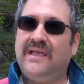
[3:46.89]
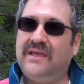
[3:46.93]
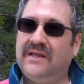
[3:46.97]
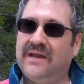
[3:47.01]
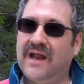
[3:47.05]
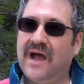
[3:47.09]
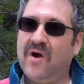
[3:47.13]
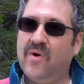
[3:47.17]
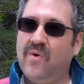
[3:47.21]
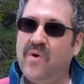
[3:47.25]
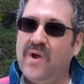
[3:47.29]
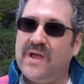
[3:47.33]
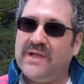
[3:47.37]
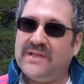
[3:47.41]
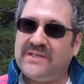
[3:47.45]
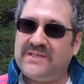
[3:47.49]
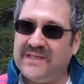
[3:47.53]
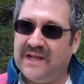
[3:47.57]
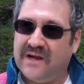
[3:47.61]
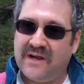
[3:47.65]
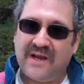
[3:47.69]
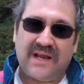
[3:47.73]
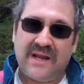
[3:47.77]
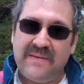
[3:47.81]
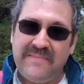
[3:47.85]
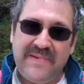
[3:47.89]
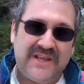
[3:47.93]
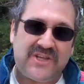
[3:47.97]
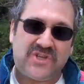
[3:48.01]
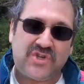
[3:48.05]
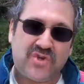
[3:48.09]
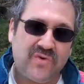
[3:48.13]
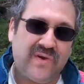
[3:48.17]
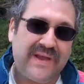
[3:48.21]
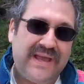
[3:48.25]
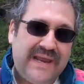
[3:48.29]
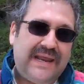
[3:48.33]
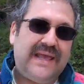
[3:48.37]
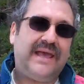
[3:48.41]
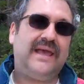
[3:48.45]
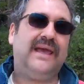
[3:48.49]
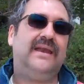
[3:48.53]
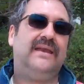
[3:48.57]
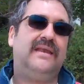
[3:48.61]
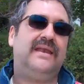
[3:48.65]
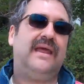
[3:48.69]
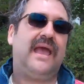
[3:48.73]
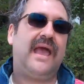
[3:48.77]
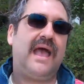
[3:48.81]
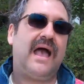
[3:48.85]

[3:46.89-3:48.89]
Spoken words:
You know, they're going to be treated